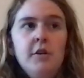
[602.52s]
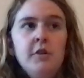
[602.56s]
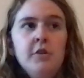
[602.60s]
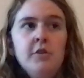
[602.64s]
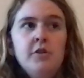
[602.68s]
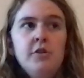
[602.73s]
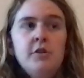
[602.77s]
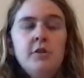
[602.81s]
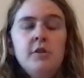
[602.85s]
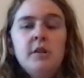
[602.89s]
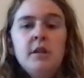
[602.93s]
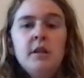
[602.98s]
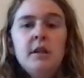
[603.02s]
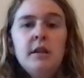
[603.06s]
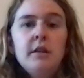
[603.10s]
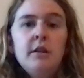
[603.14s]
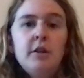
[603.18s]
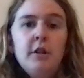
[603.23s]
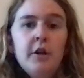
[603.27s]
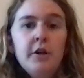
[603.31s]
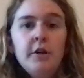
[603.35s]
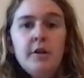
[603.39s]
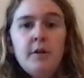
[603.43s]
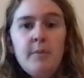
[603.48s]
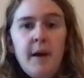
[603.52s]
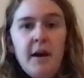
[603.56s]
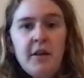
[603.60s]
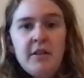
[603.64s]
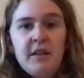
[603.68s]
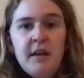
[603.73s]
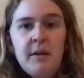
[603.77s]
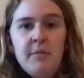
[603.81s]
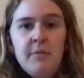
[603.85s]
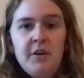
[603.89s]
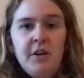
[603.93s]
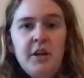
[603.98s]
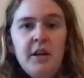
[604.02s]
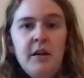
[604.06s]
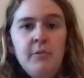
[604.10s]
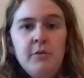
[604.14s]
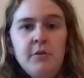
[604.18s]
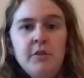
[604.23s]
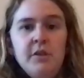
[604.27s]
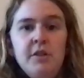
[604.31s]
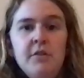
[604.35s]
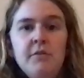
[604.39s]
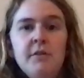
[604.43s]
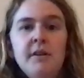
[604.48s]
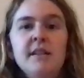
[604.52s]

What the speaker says: just to learn about them, they're able to.